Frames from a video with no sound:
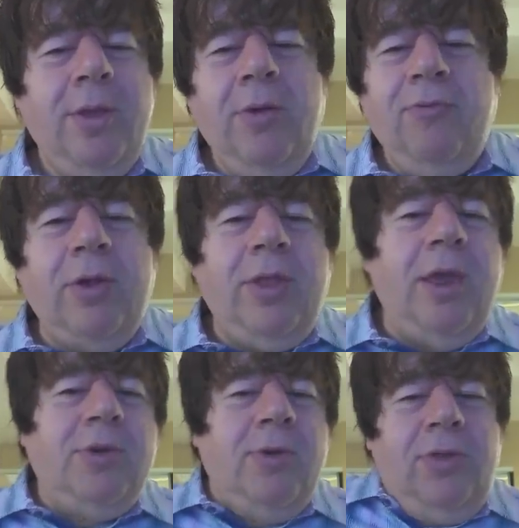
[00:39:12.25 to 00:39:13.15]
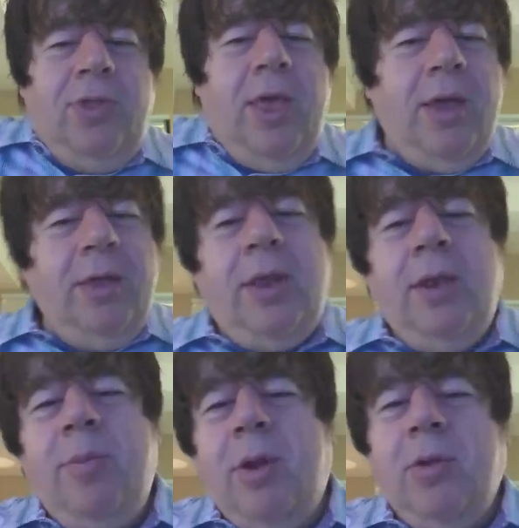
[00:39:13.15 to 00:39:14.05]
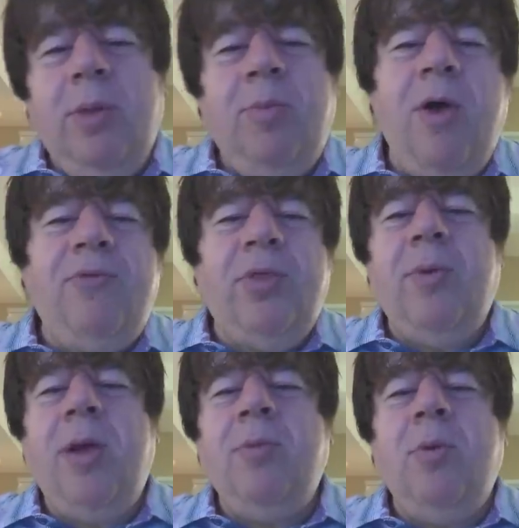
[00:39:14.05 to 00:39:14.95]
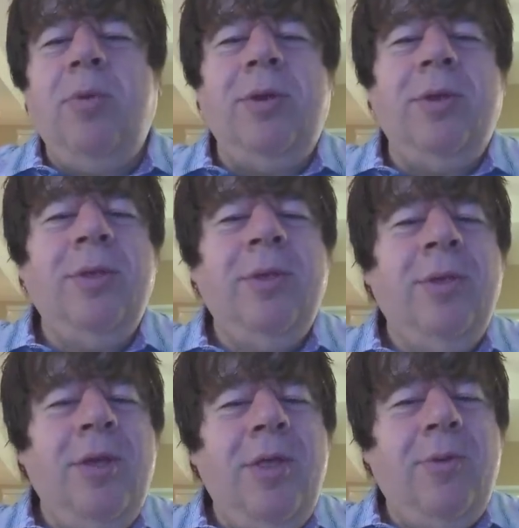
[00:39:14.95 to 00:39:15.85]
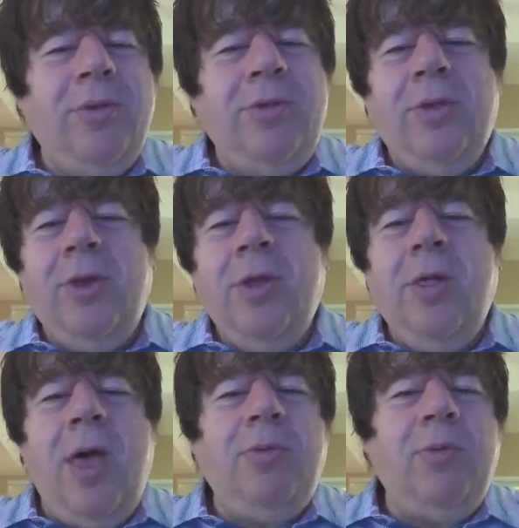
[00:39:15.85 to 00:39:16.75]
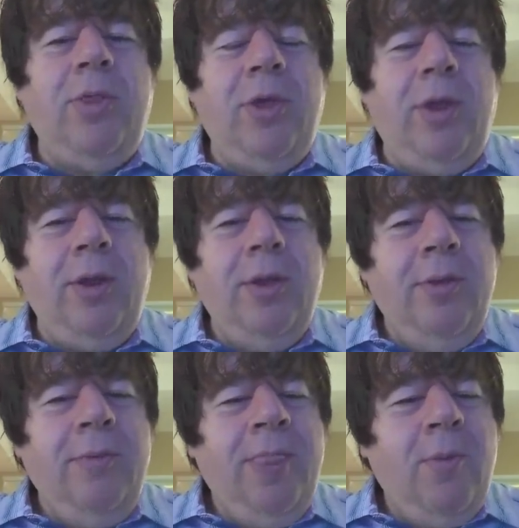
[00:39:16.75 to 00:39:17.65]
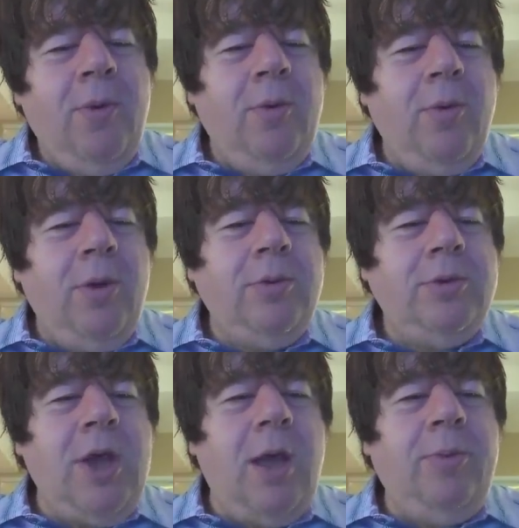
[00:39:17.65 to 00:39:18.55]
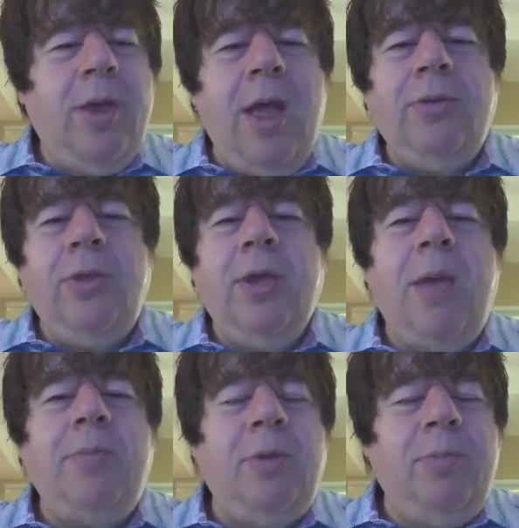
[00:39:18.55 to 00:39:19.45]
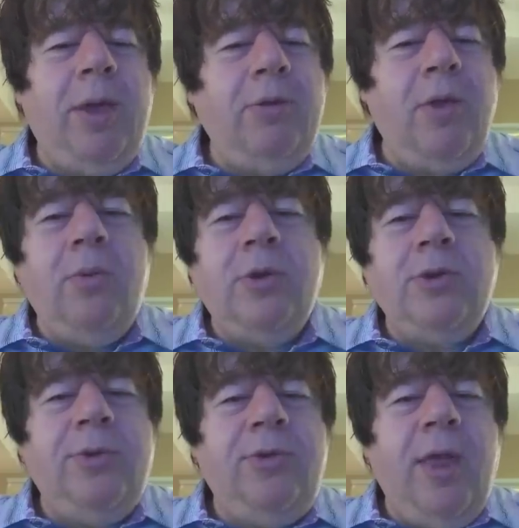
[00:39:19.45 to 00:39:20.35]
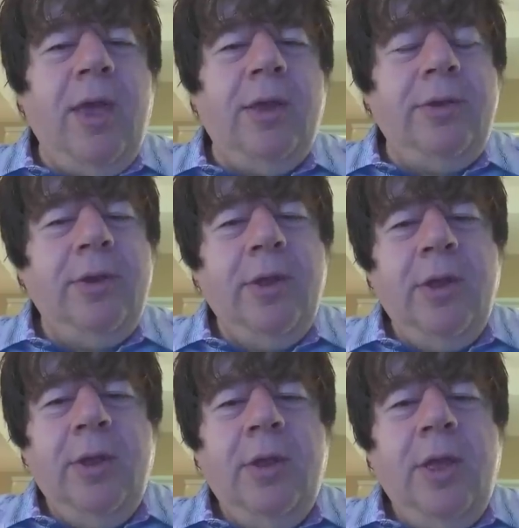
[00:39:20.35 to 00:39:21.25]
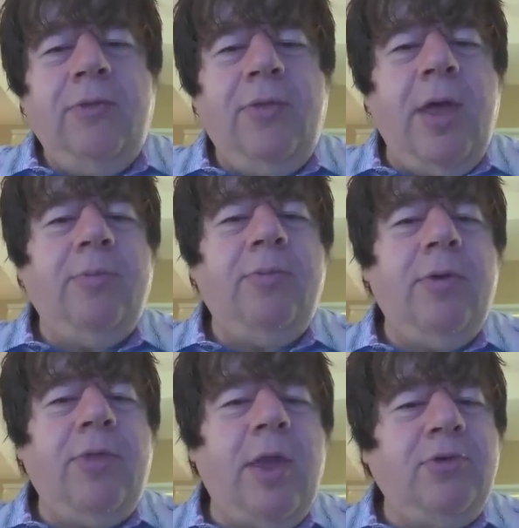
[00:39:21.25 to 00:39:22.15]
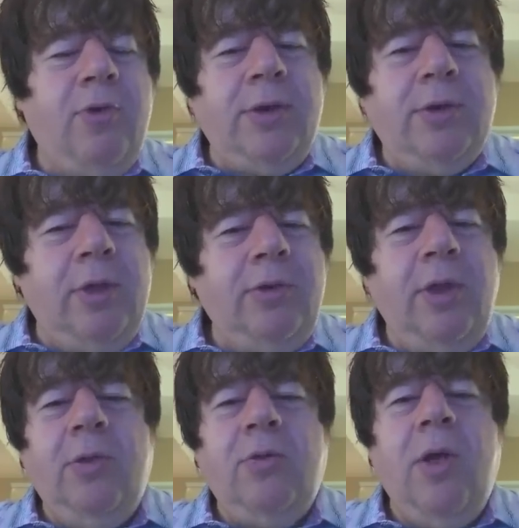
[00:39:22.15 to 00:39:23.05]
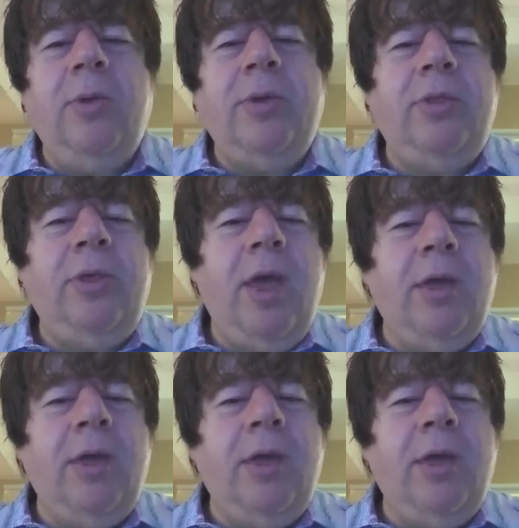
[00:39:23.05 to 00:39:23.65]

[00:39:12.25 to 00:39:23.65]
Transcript: You know, very dangerous thing, and then he better leap off at the right moment, otherwise he's going to collapse with it. We're chopping out the capital base on which we stand. If that trend continues all the way to the